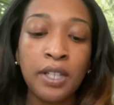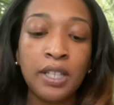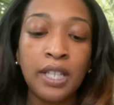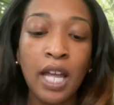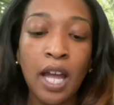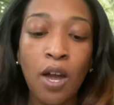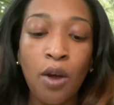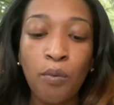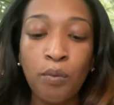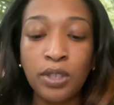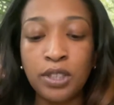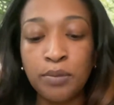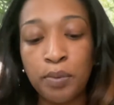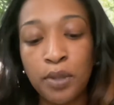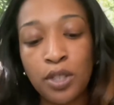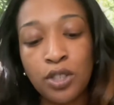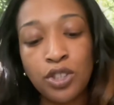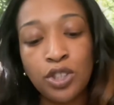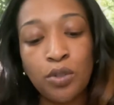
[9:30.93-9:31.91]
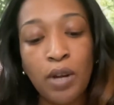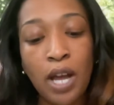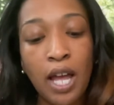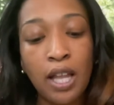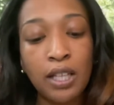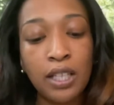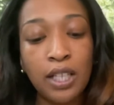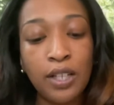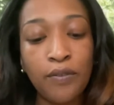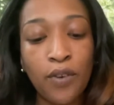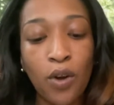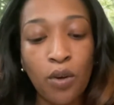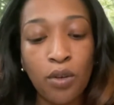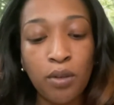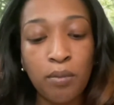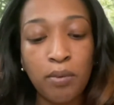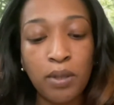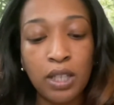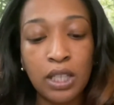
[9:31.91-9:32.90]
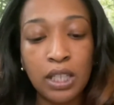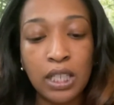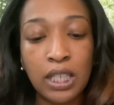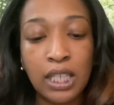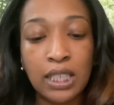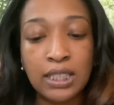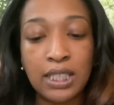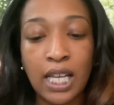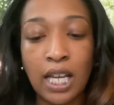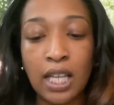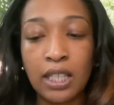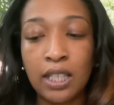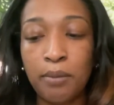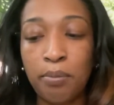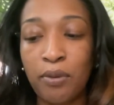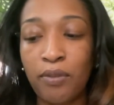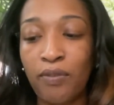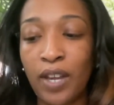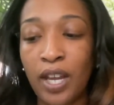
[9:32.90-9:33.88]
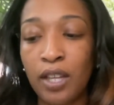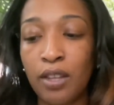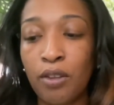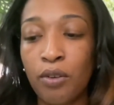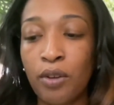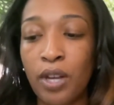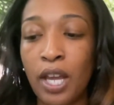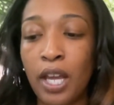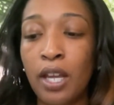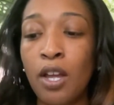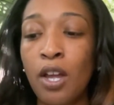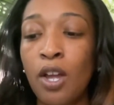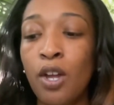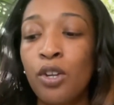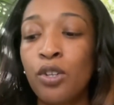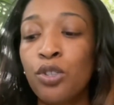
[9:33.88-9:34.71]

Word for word: Now, with spirituality, vulnerability, and take a leap of faith, okay?